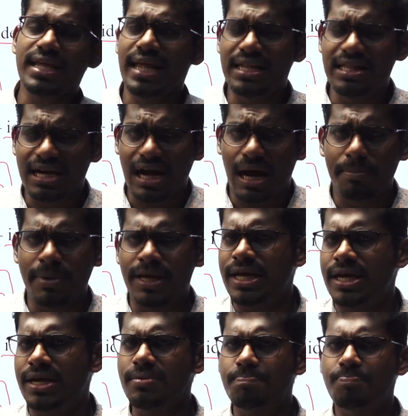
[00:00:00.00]
In the coming
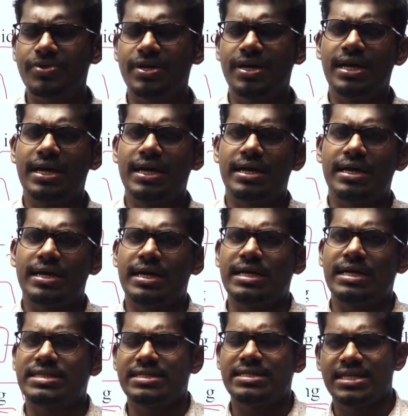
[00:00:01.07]
year,
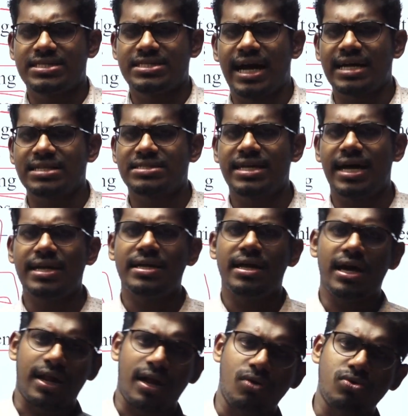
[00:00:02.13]
it's a chance that
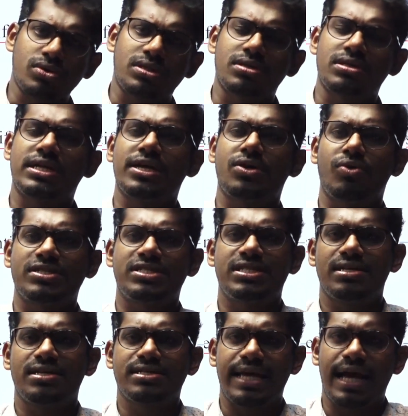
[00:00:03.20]
around 30
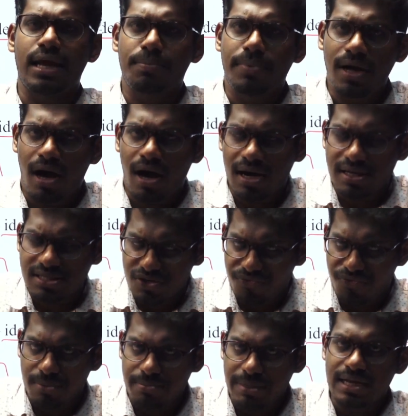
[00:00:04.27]
questions can be asked
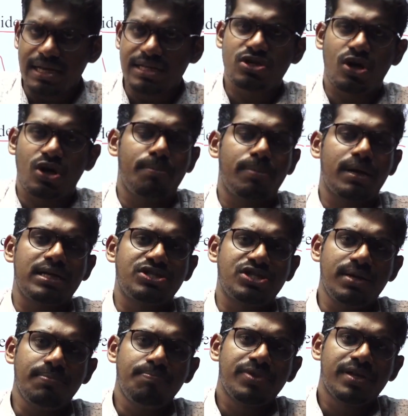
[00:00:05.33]
from English
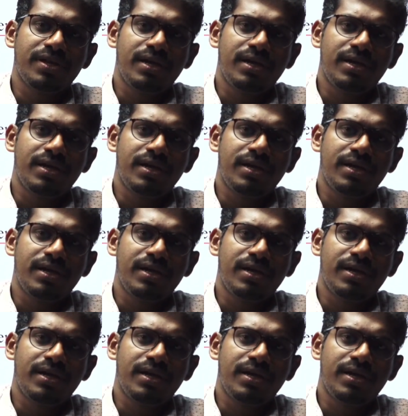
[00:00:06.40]
comprehension.